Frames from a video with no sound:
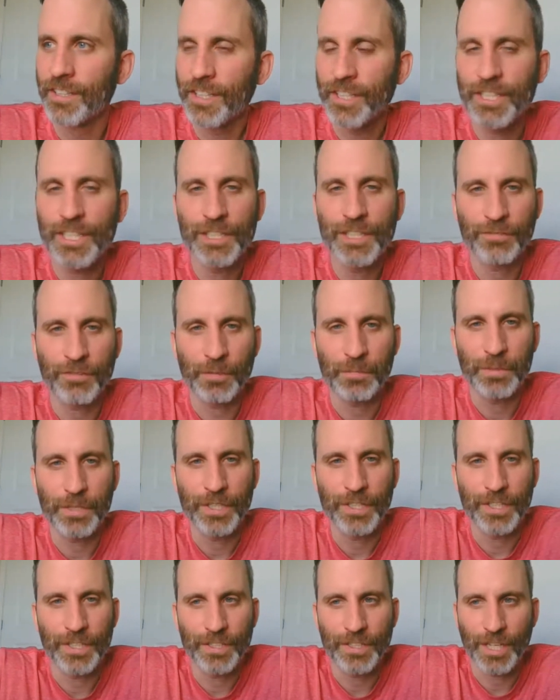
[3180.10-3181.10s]
at least for a
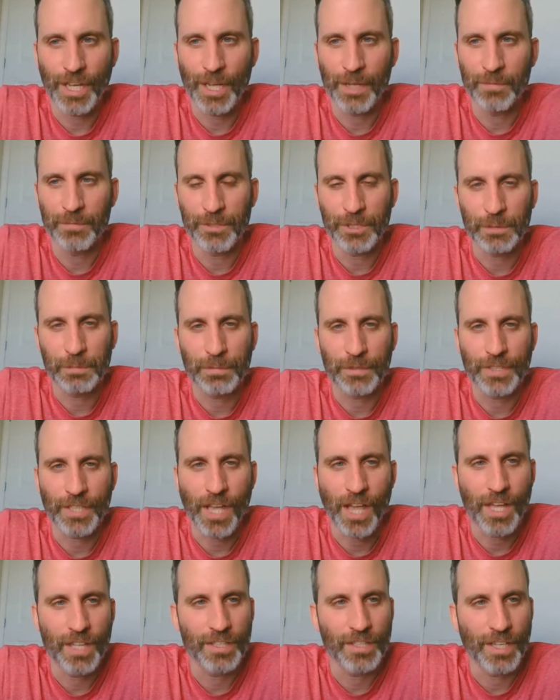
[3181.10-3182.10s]
period of time, just
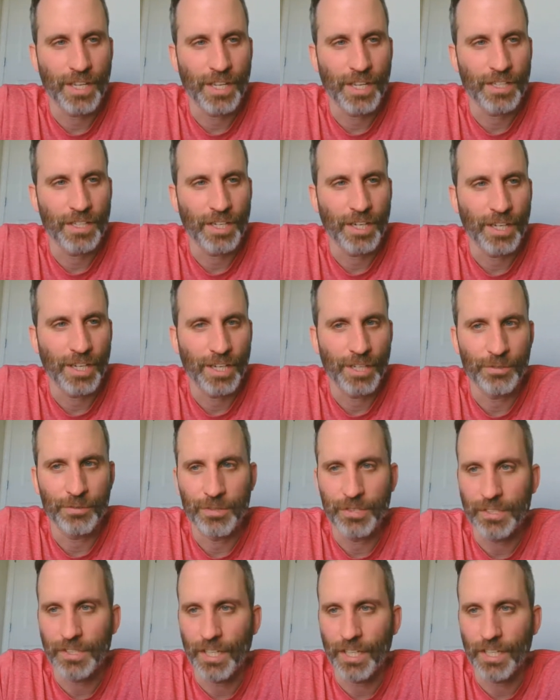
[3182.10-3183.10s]
pretend that I
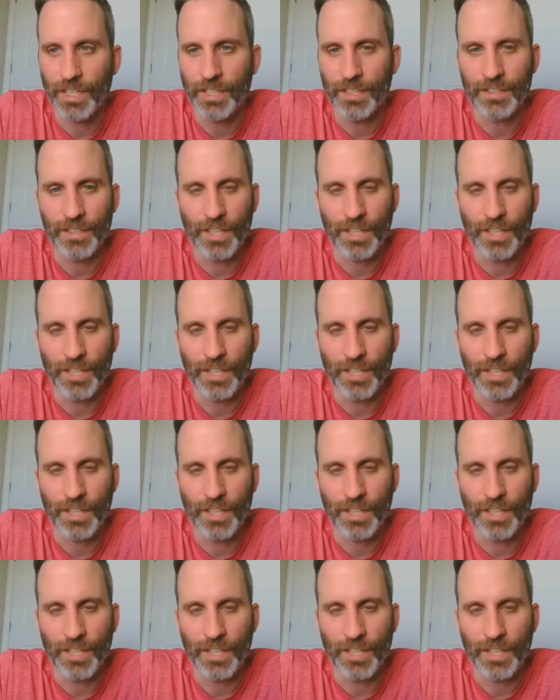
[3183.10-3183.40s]
was a